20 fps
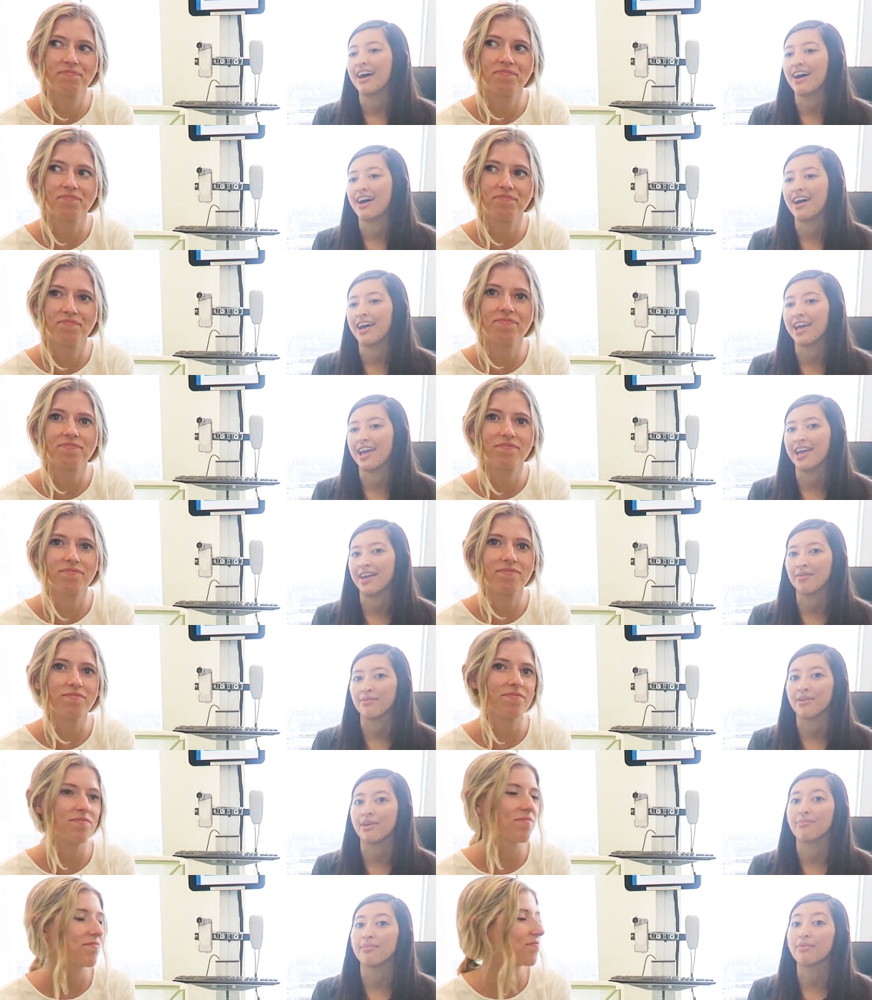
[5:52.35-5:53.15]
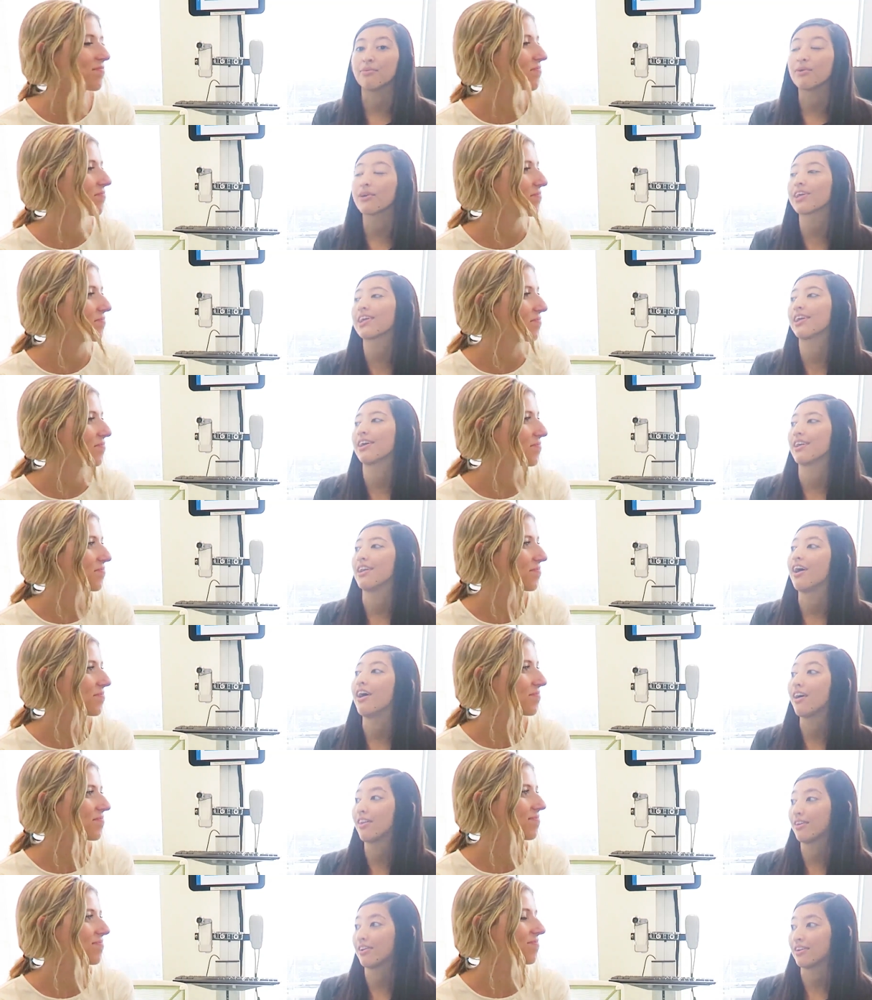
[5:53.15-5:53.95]
Speaker 1: Uh, and we had been
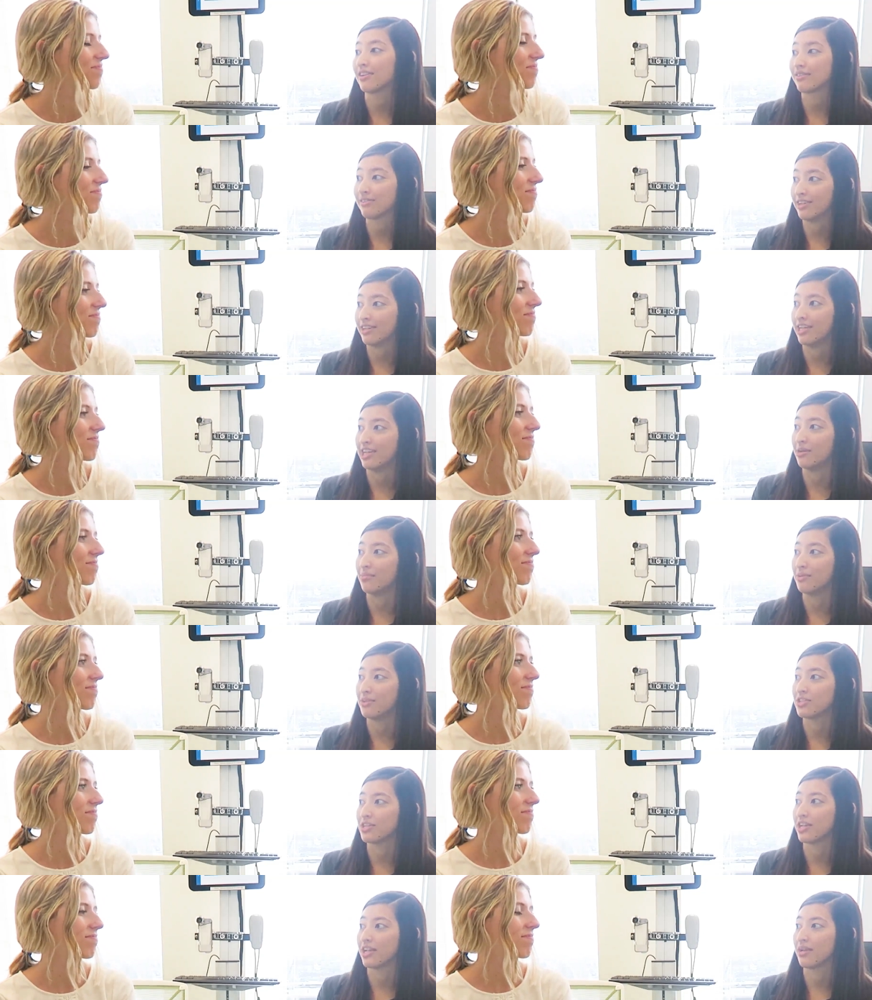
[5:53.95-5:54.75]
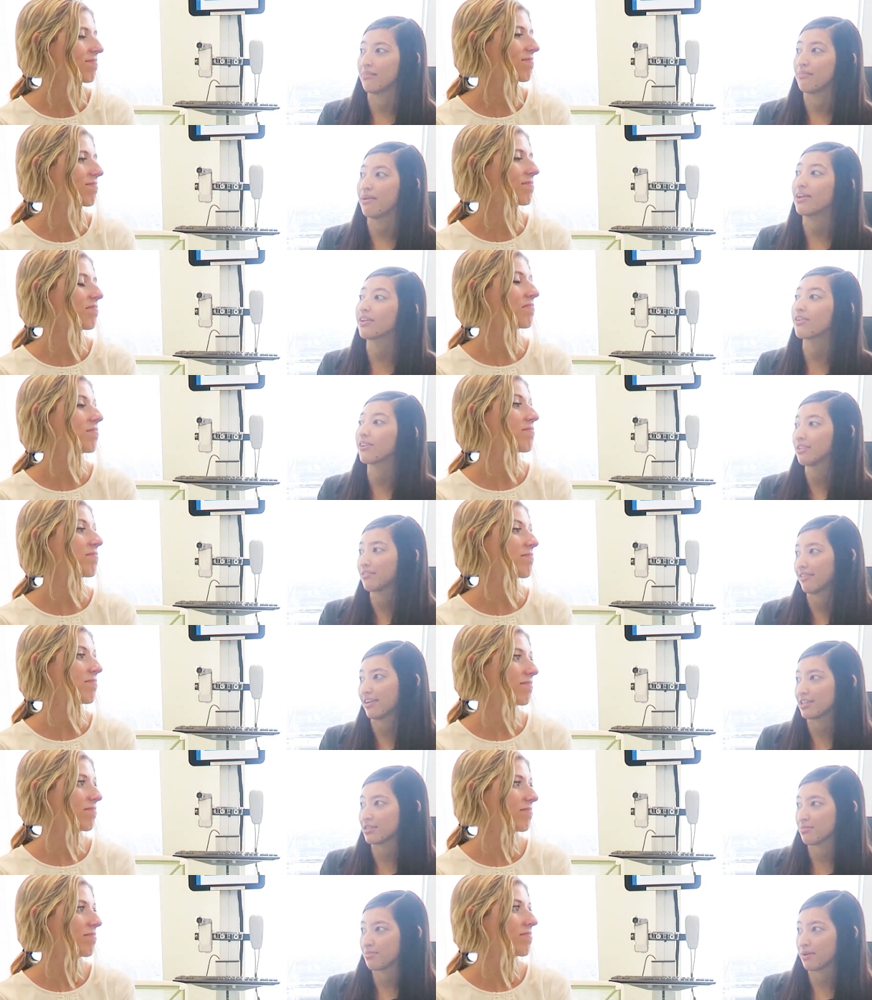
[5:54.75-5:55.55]
working on other three D imaging
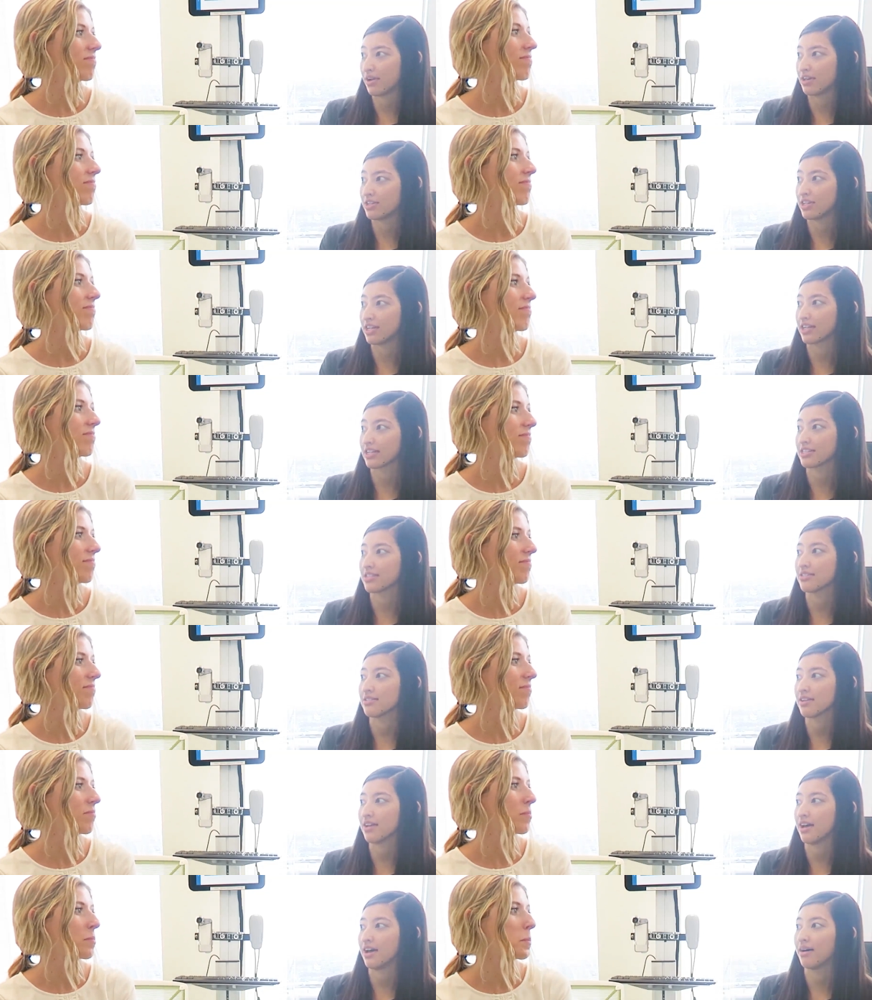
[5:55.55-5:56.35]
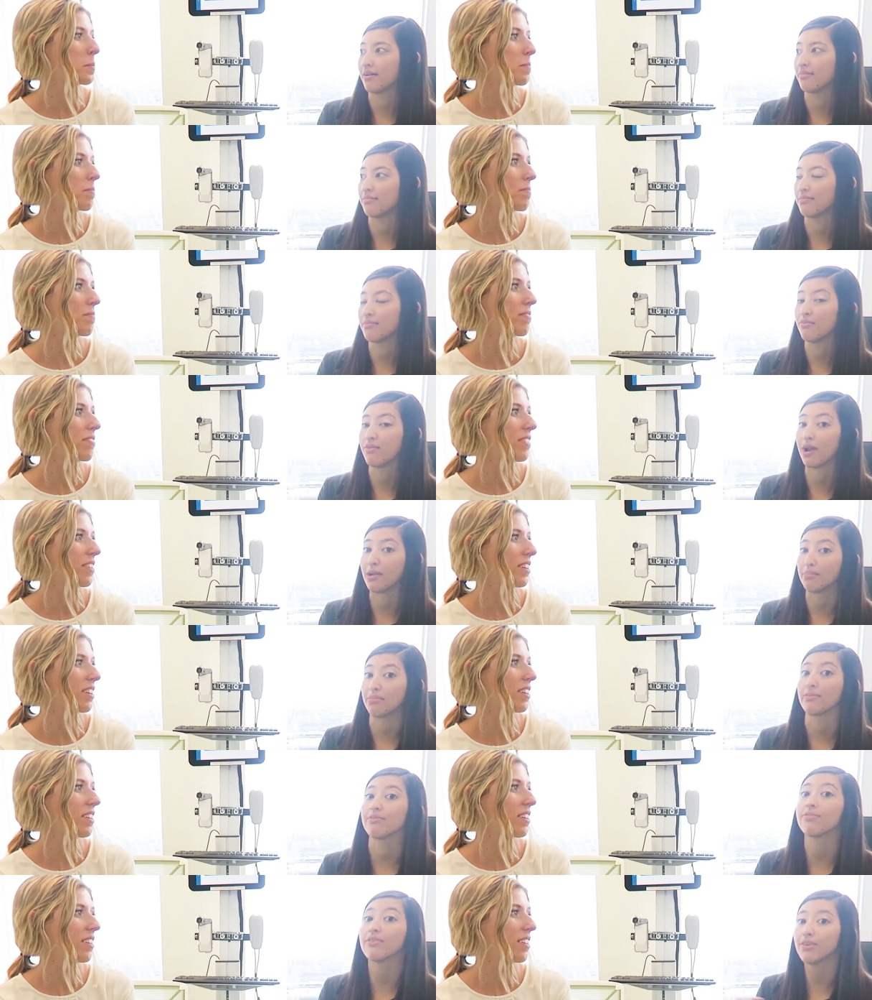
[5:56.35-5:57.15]
medical device projects um,
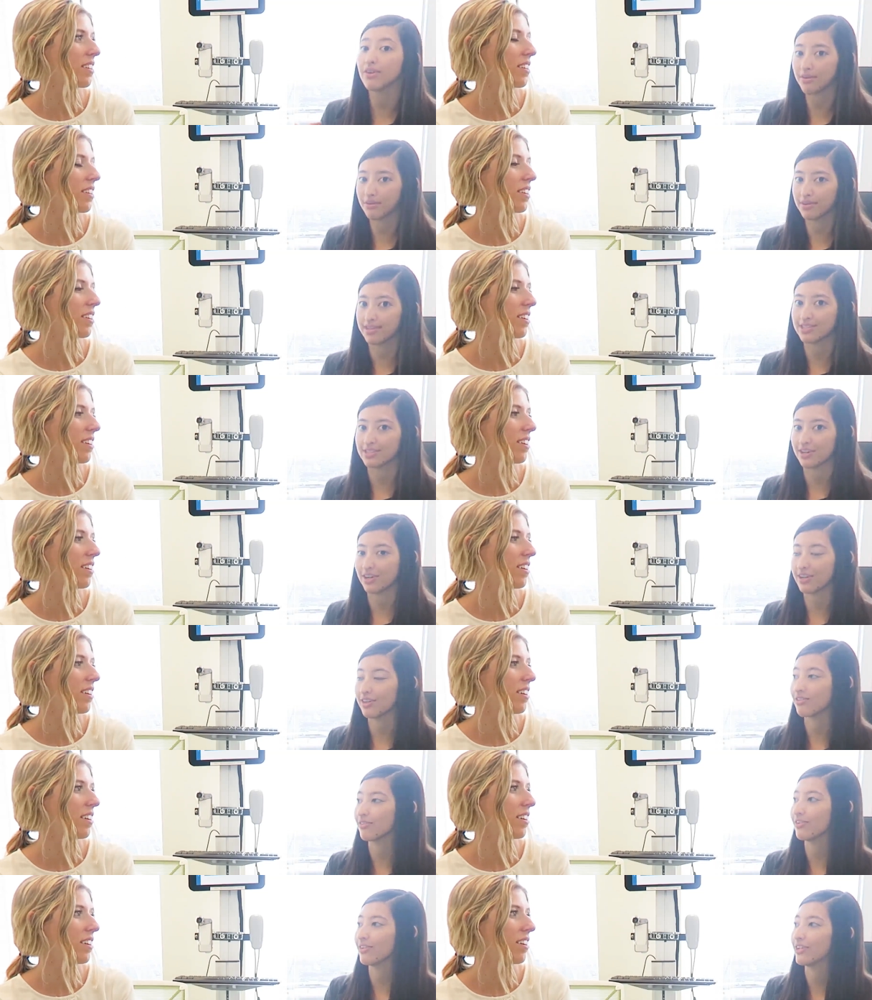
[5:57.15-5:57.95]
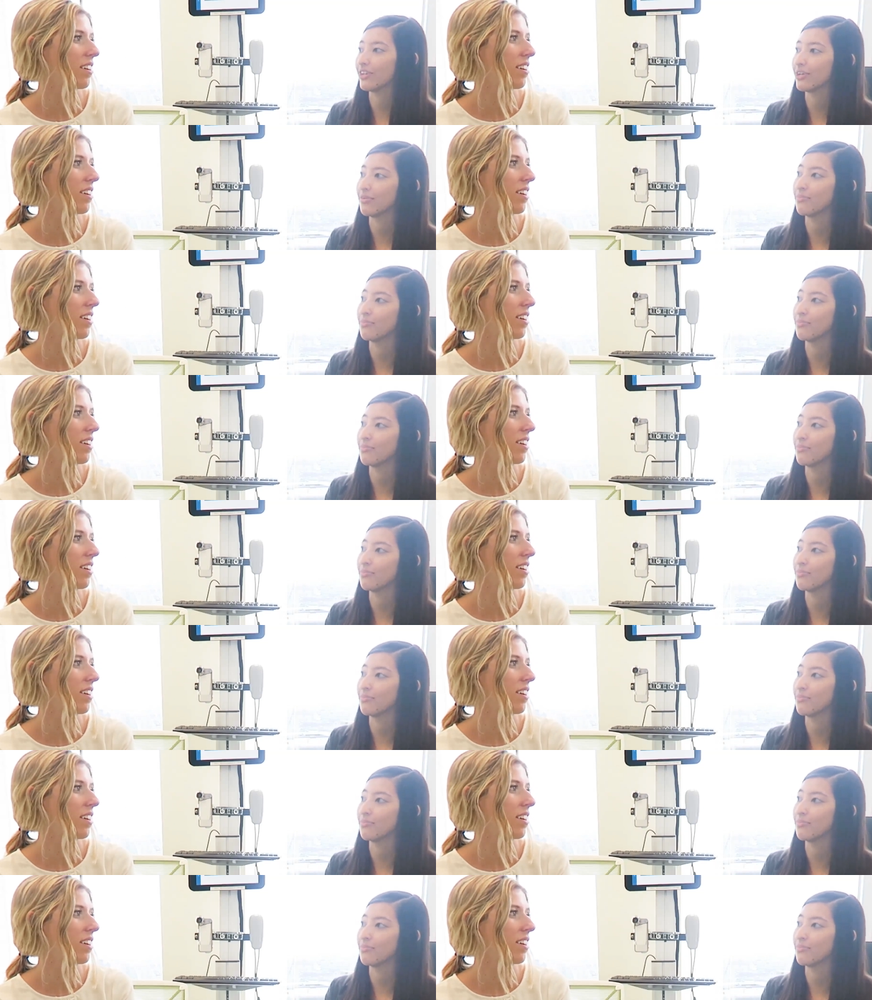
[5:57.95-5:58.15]
right before we started three